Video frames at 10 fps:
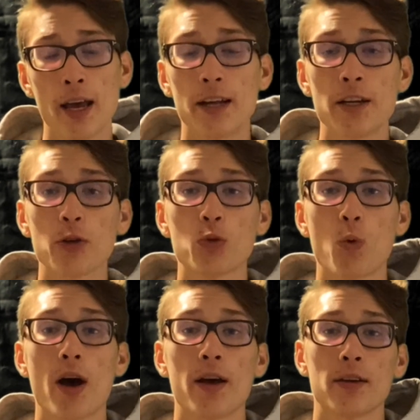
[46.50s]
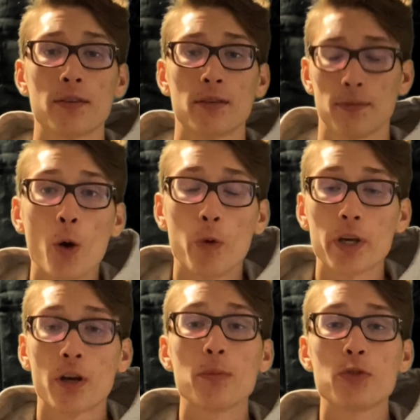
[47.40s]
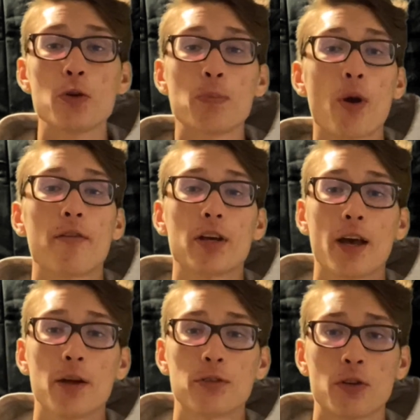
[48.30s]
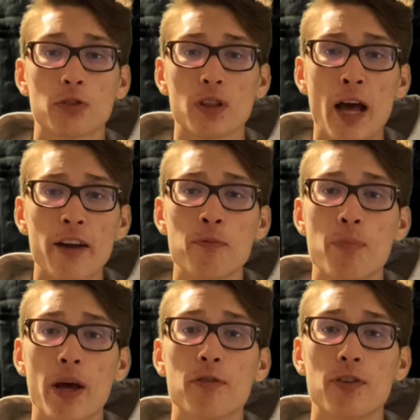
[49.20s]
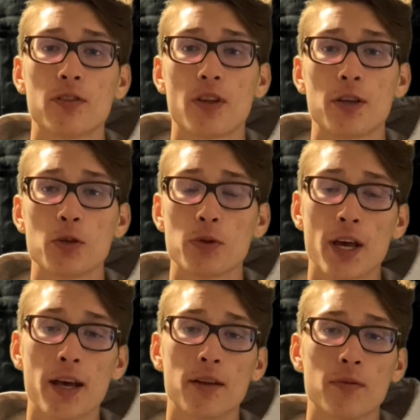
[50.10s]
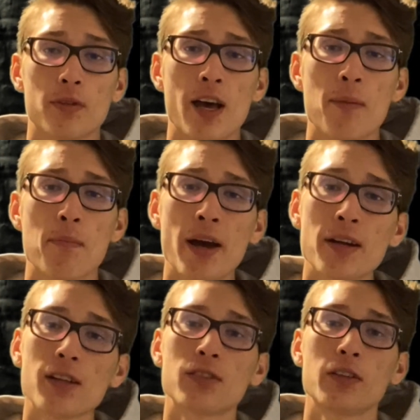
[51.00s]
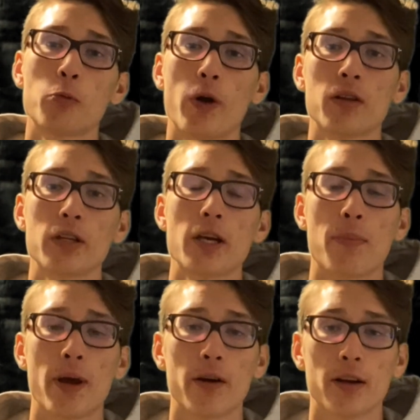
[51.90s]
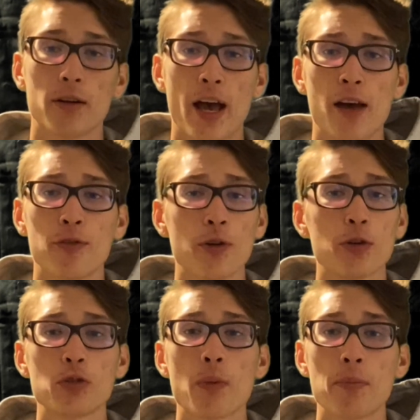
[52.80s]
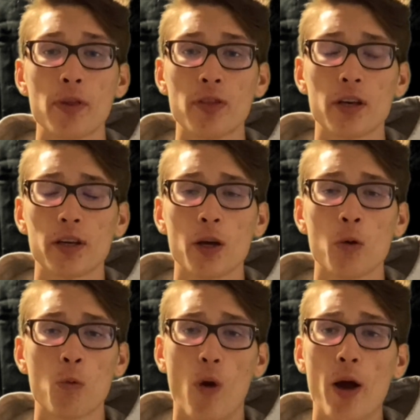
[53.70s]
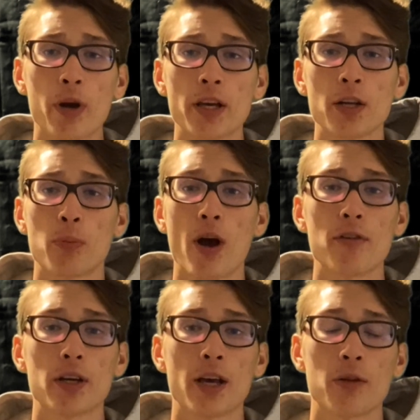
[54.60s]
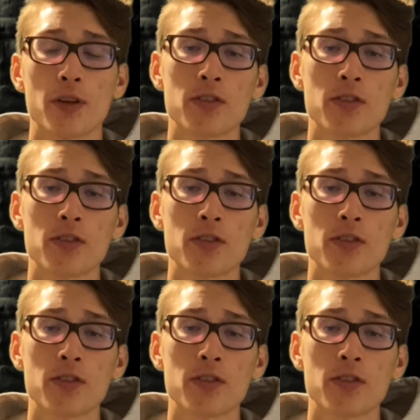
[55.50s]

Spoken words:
And here's why. When it comes to private accounts, there's a lot of benefits that you get that might not seem readily apparent. At first, you might be thinking, why would I get a private account?